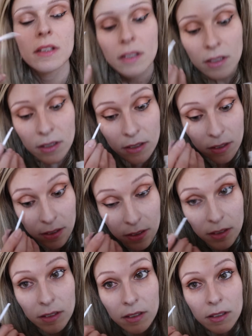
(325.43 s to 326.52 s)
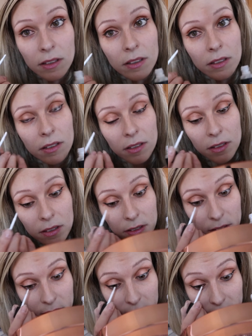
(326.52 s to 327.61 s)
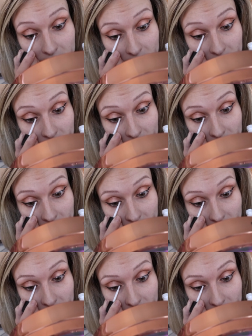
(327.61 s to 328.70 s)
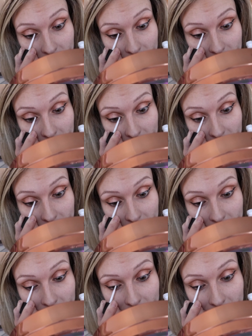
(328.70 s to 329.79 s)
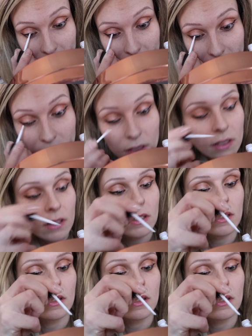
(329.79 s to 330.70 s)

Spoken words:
[no speech]